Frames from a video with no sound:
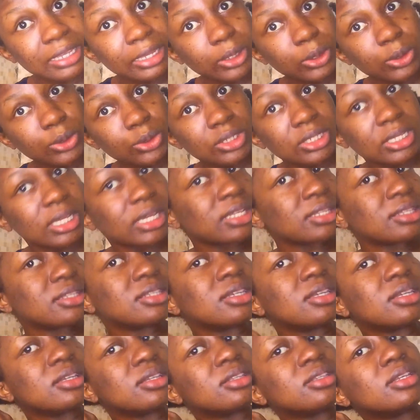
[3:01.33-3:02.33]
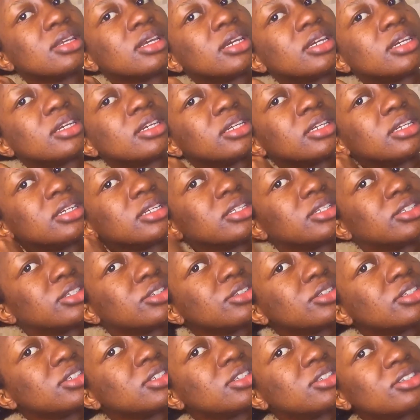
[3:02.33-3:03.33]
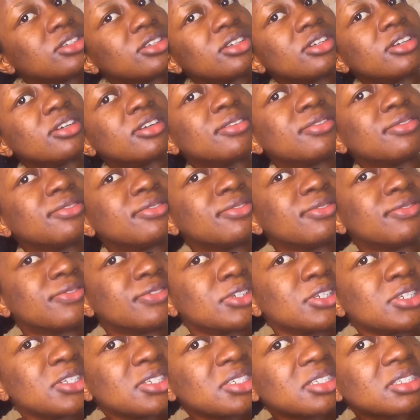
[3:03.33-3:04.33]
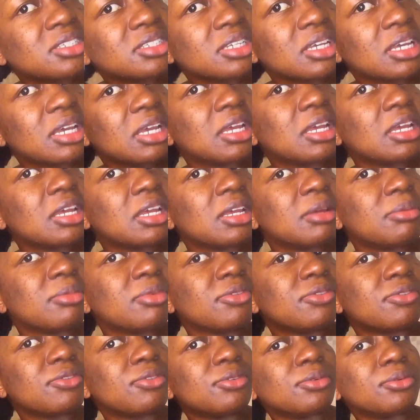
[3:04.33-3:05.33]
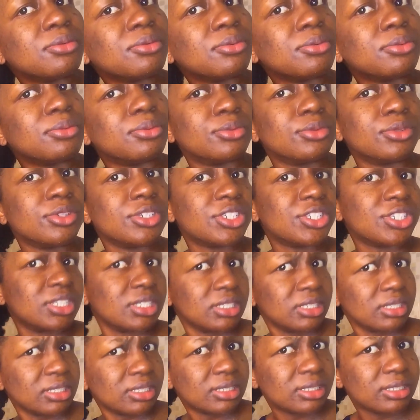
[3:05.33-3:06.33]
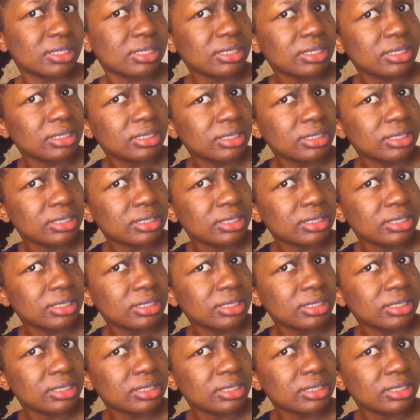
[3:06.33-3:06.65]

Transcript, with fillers: It's a good idea to have a jury to her first before washing it.